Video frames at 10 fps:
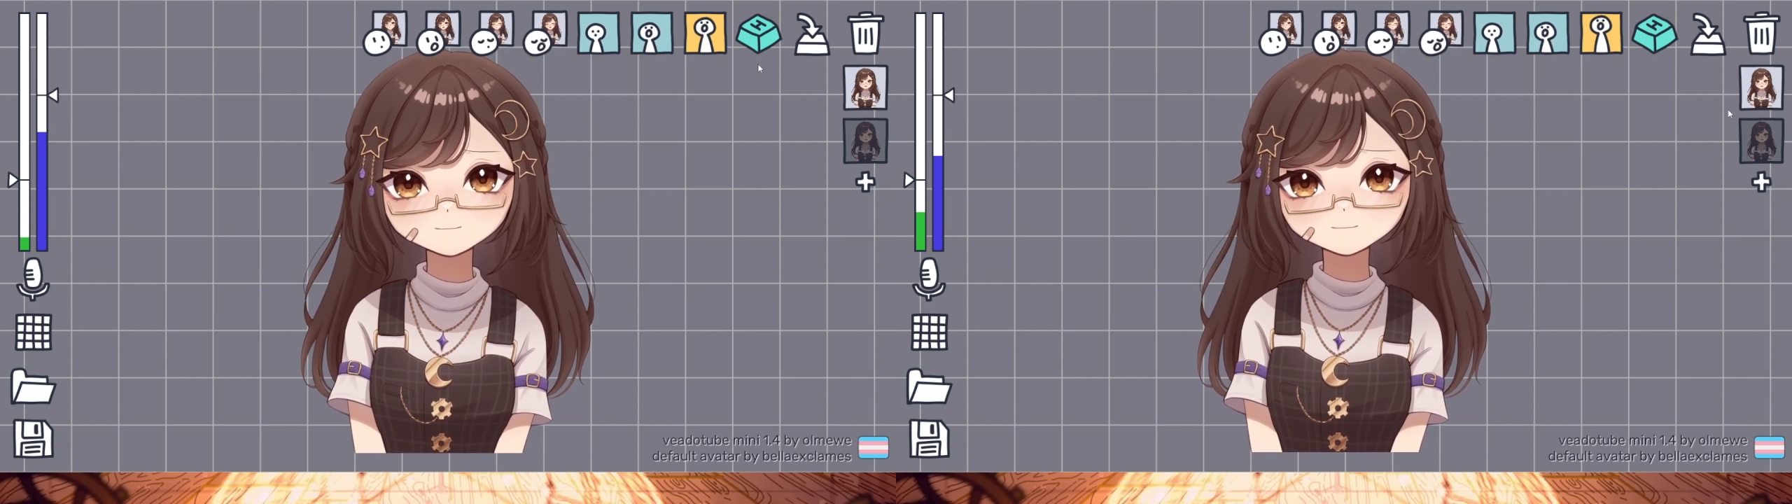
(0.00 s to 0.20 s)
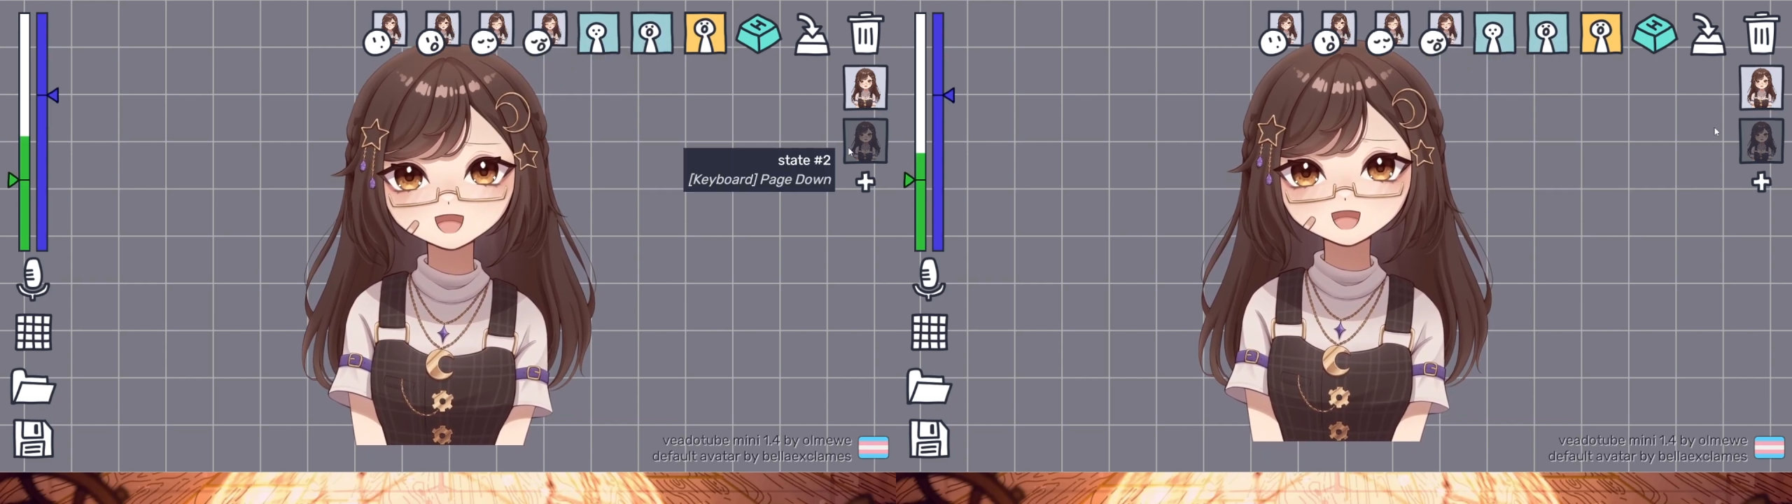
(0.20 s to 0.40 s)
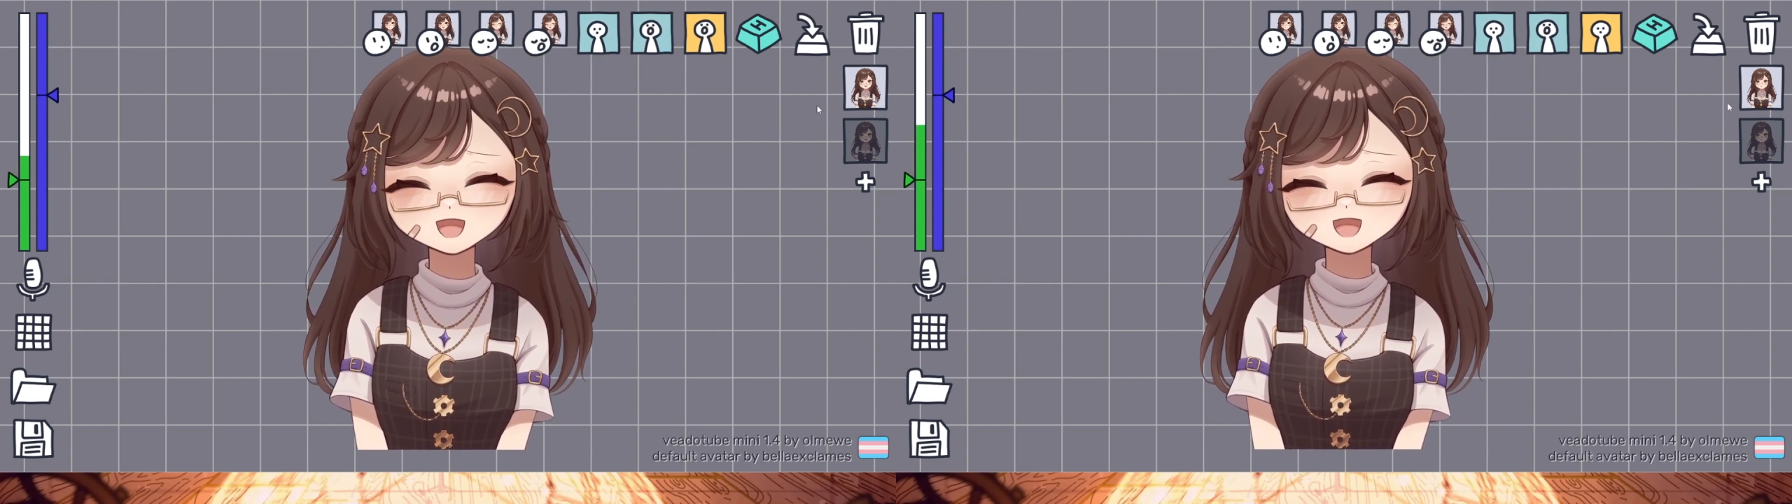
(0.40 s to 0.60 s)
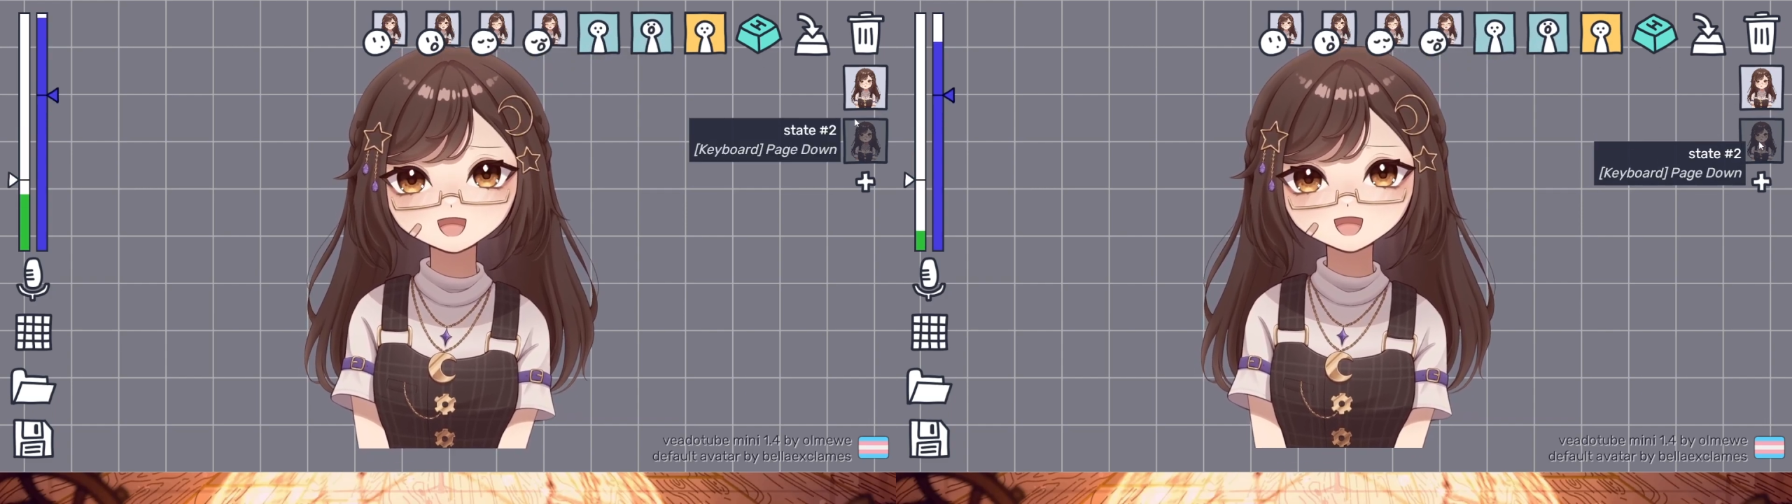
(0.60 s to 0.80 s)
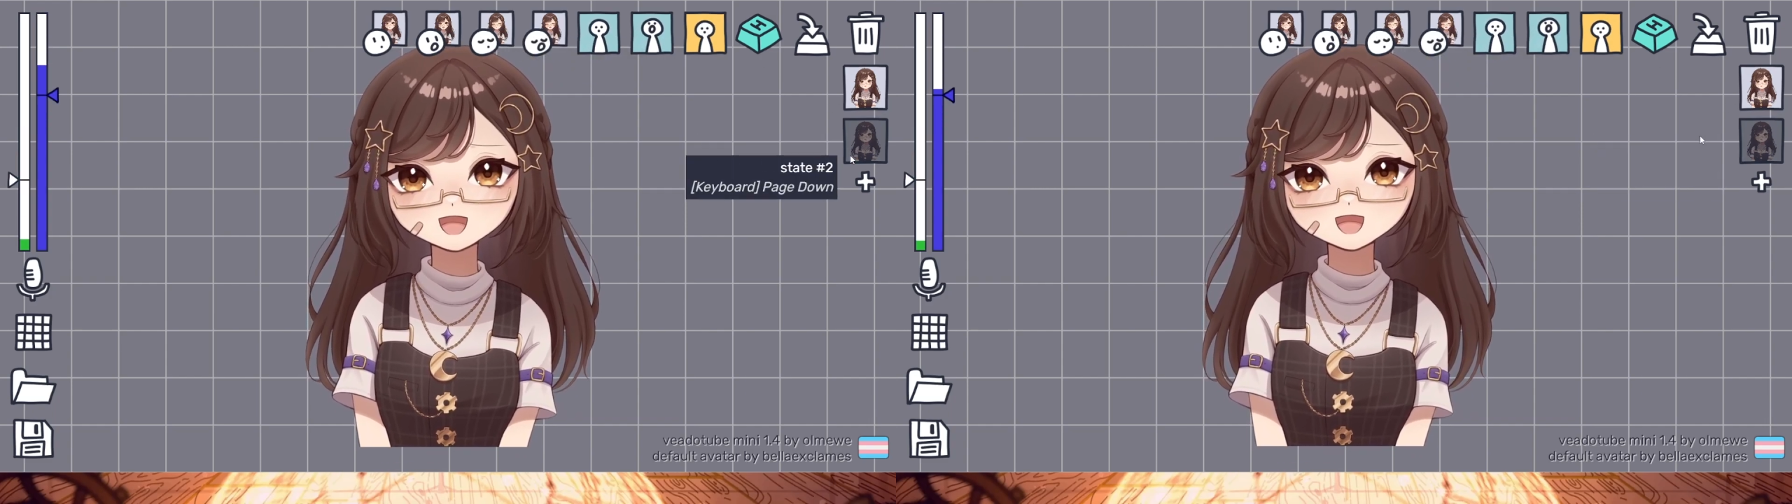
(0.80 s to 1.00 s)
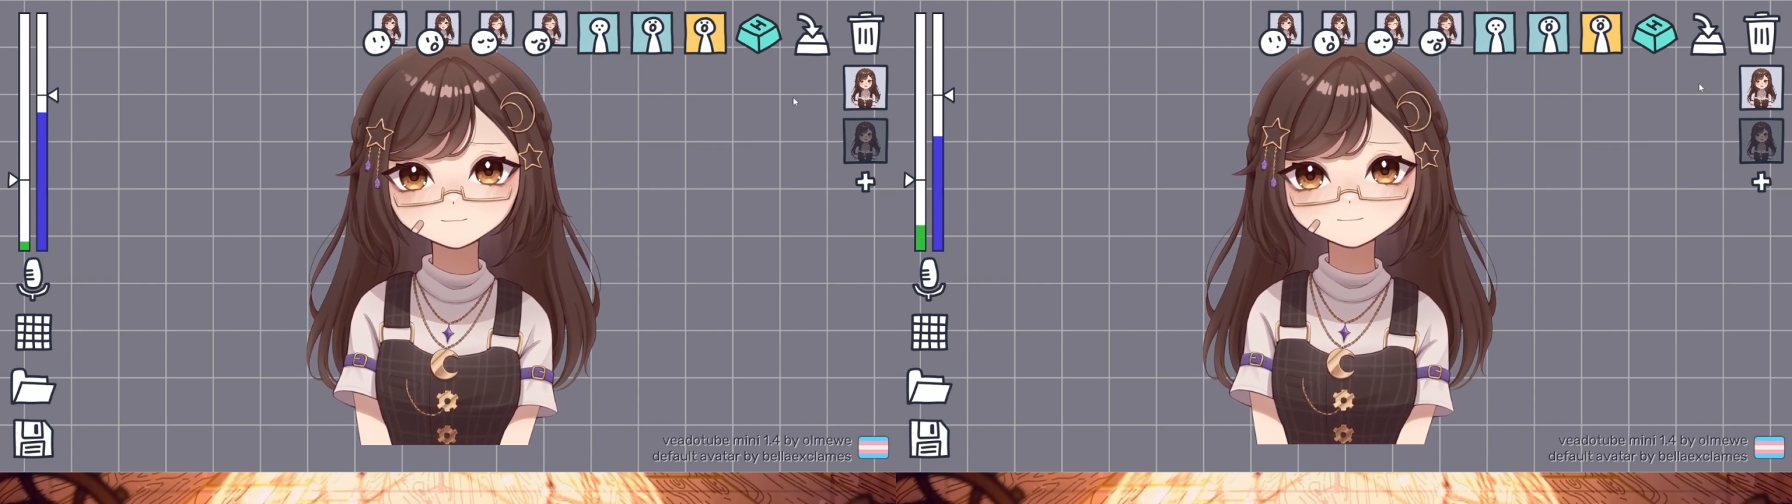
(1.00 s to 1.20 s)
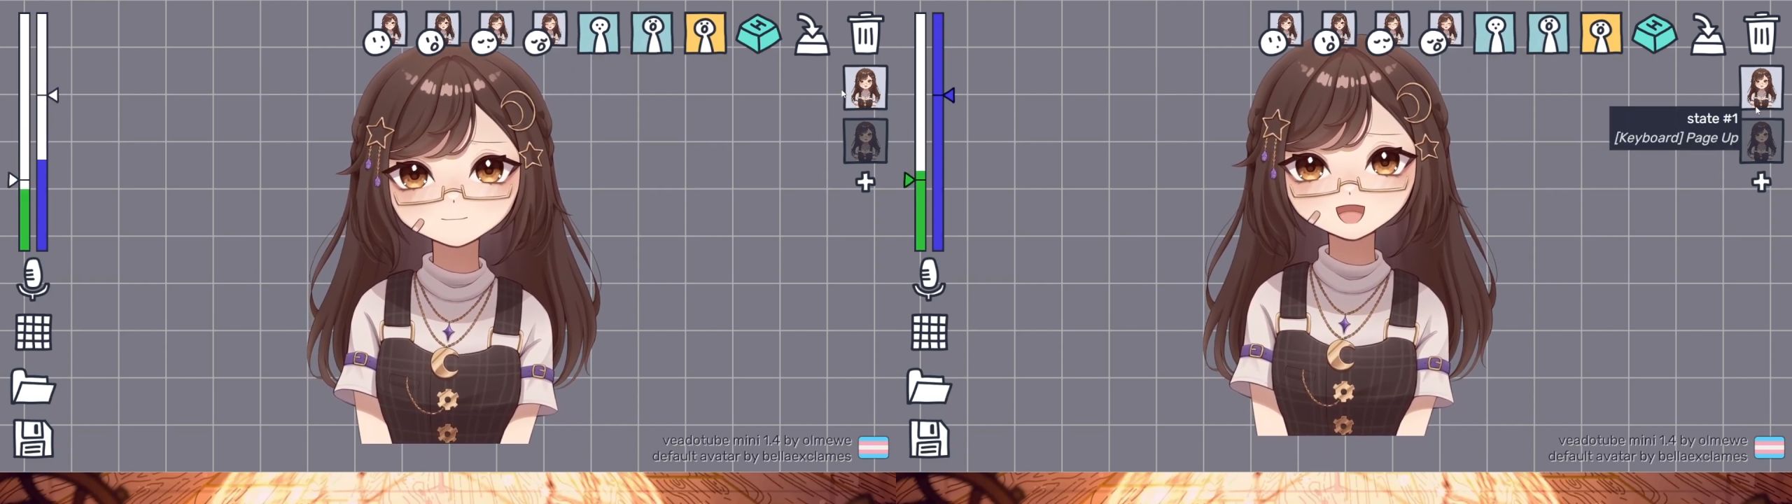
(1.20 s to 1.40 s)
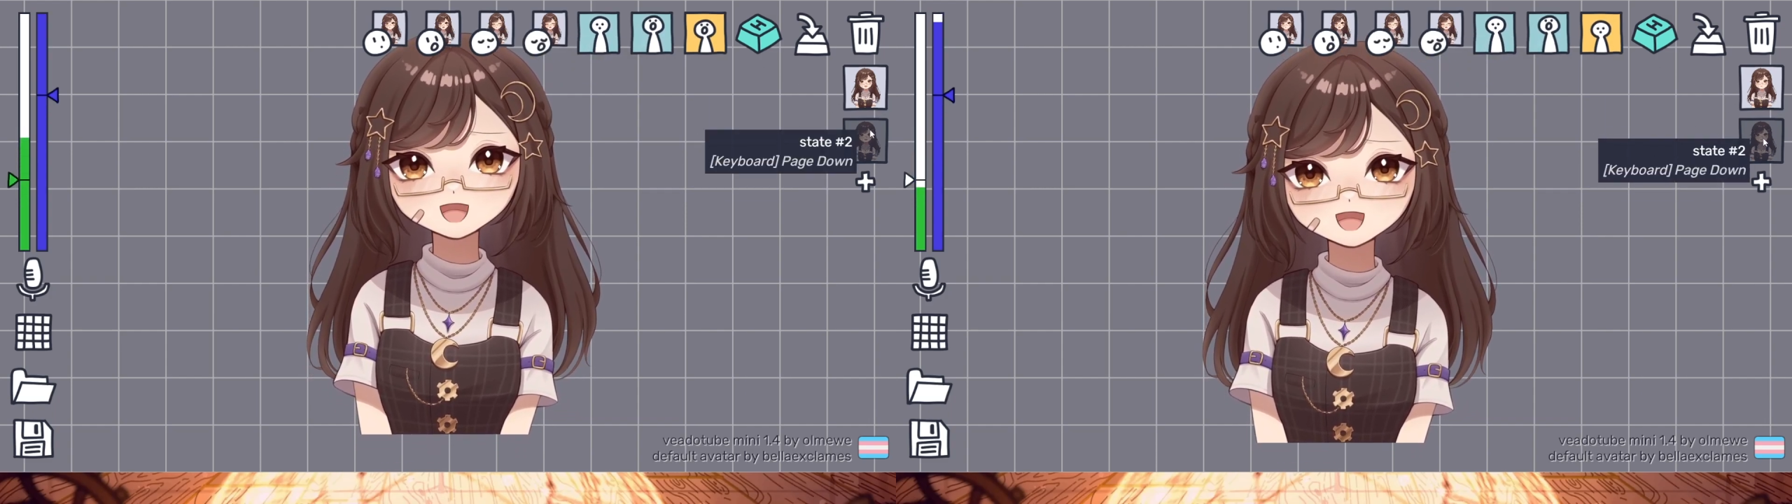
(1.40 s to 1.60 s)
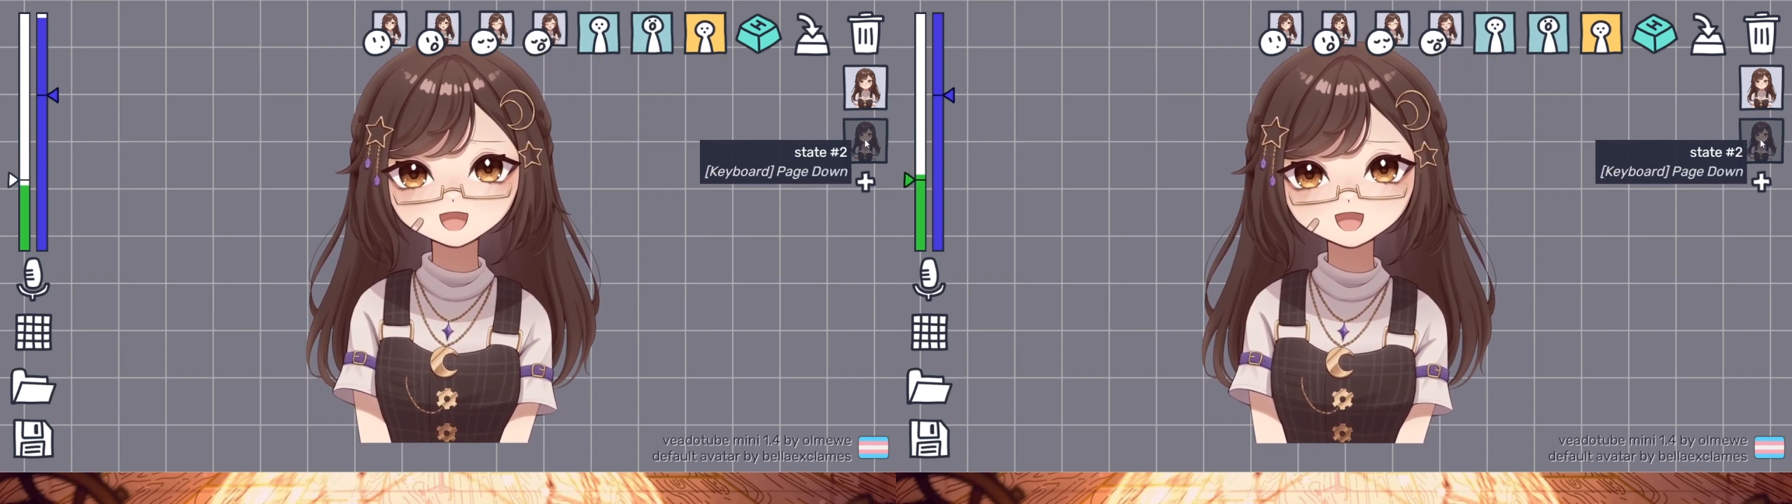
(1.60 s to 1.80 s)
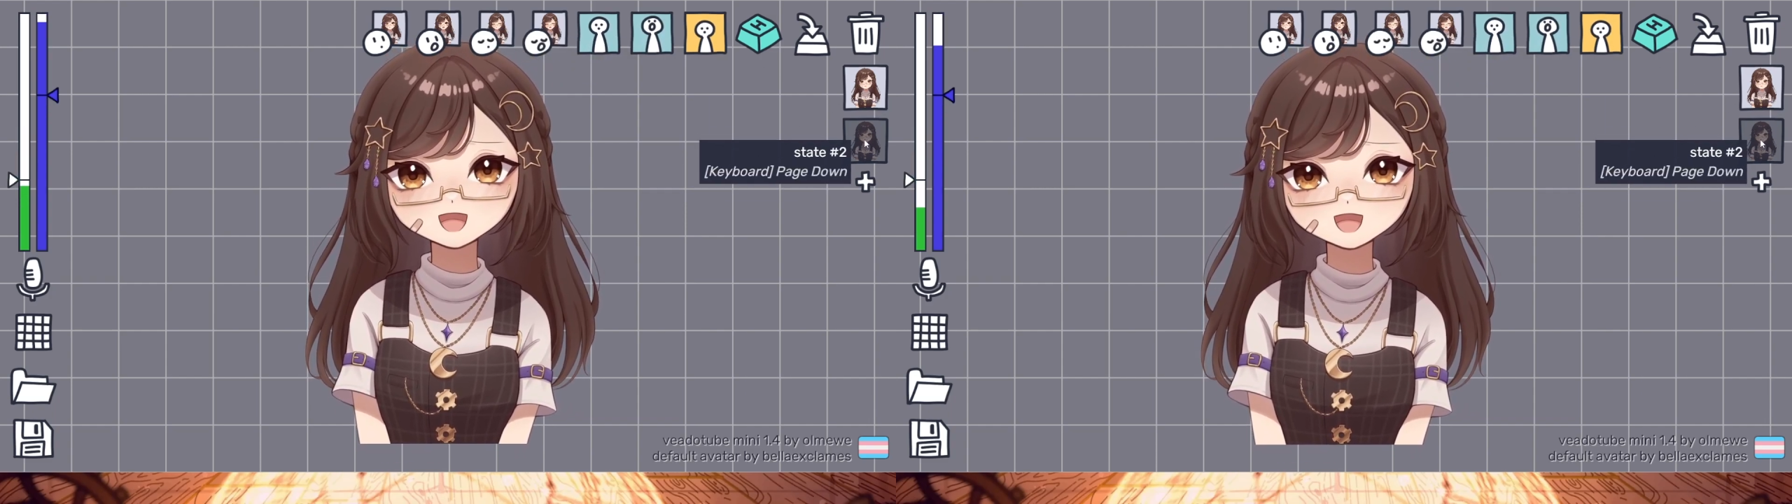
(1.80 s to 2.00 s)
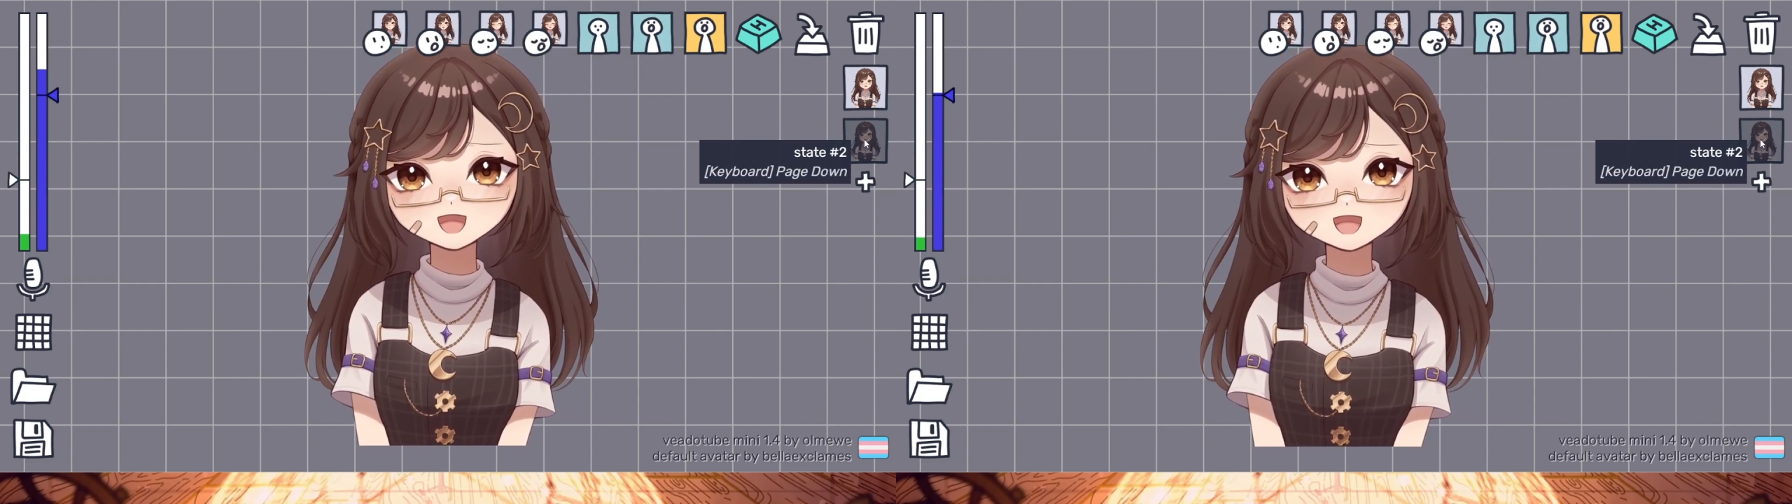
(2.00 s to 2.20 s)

So you see I have 2 sets here.